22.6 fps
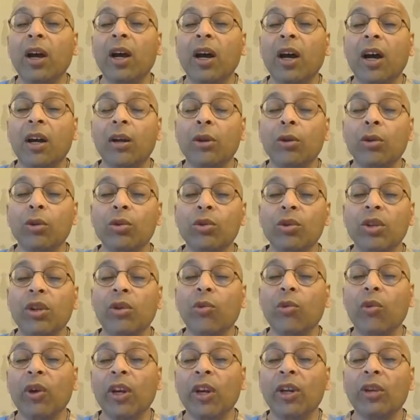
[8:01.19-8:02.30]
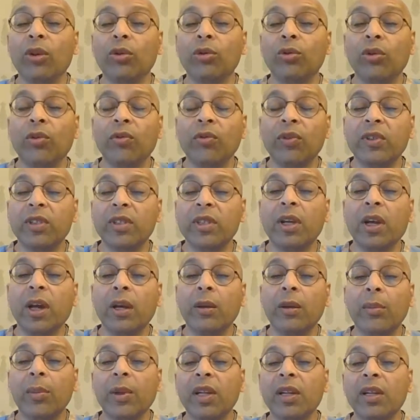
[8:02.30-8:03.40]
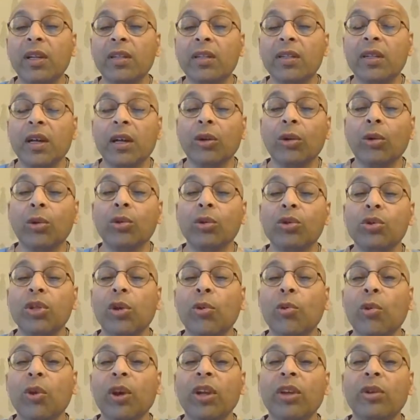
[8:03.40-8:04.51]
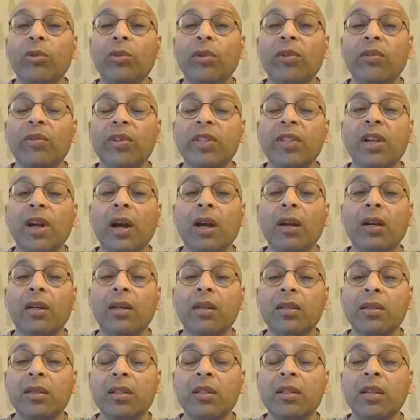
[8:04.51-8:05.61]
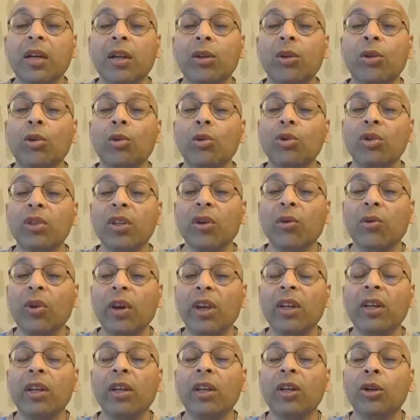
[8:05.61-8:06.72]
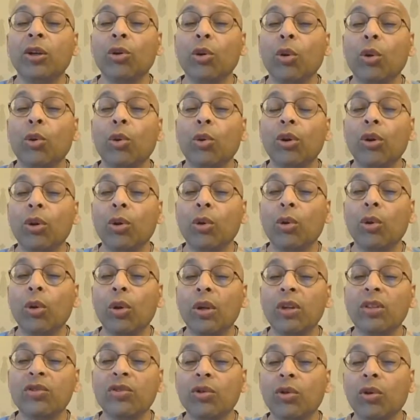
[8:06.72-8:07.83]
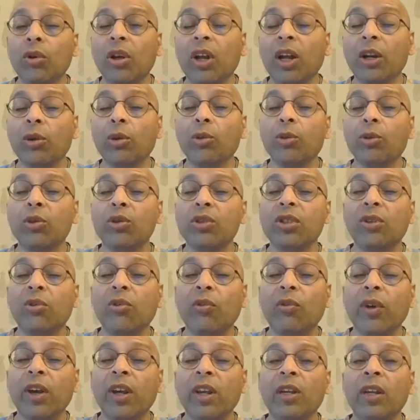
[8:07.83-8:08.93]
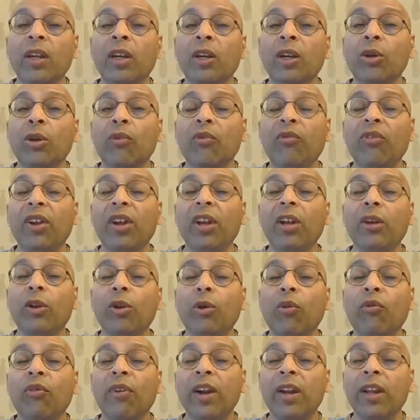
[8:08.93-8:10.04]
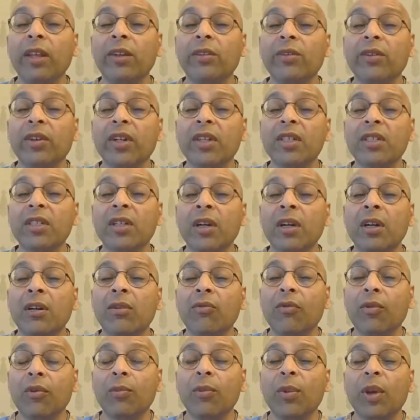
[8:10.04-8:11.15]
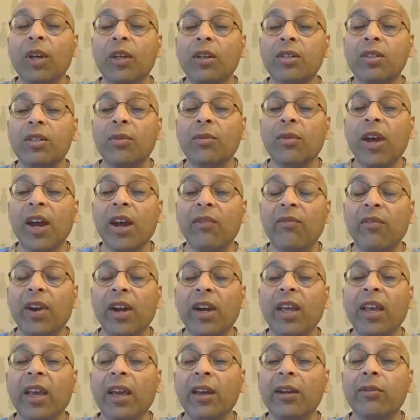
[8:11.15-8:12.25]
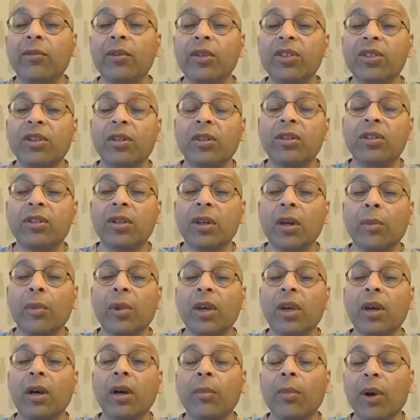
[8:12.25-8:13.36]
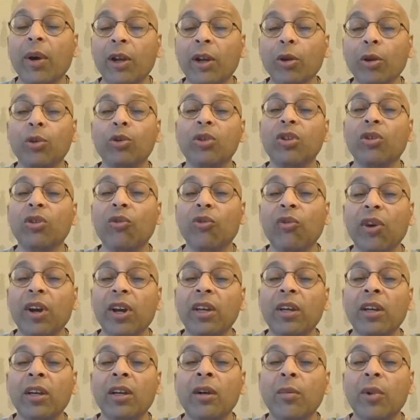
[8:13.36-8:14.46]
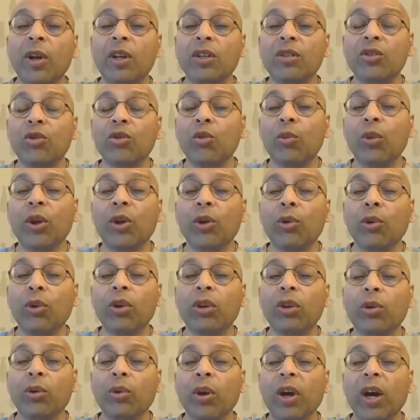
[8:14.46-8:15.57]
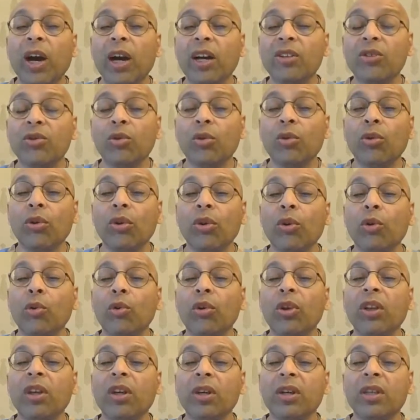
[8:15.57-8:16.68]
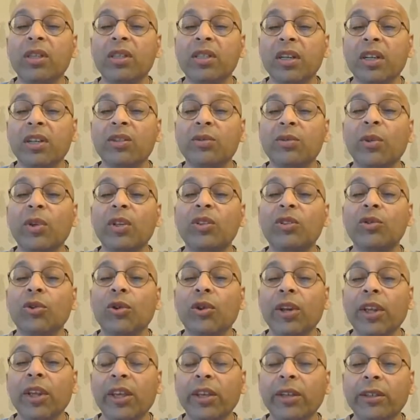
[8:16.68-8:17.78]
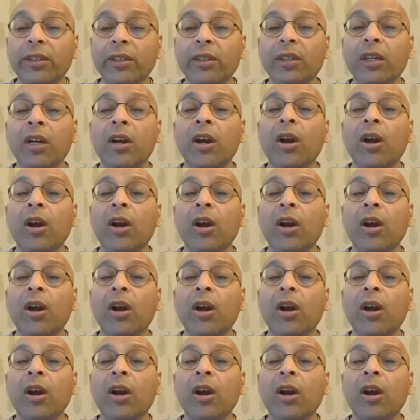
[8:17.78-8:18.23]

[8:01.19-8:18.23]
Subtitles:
Are you losing weight to reverse diabetes? Are you losing weight to reverse heart disease? Are you losing weight to lower your cholesterol? Are you losing weight to fit in your wedding dress for because of a wedding anniversary is coming up? Are you losing weight because you'll be going to a high school reunion in 6 months or a year?